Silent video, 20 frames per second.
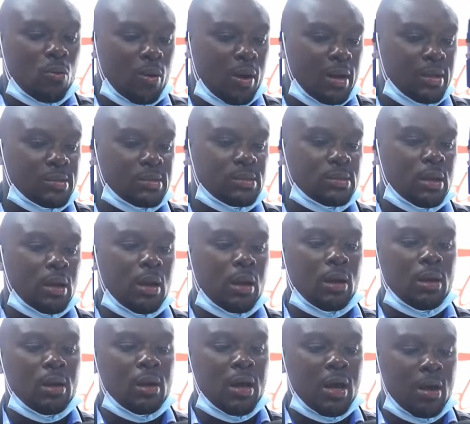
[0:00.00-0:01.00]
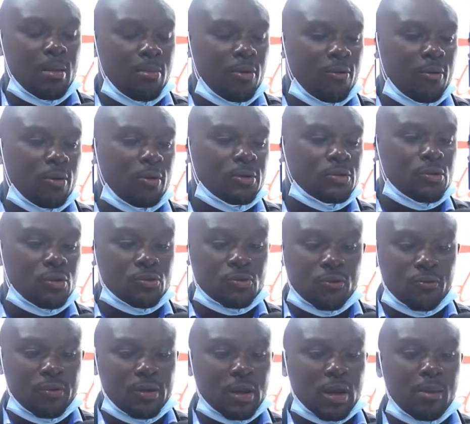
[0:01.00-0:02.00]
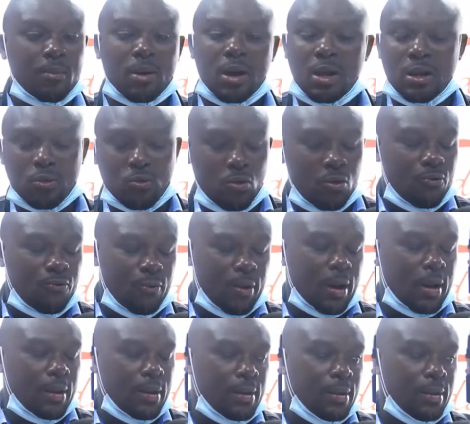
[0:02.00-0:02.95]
has a reliable source of income can qualify.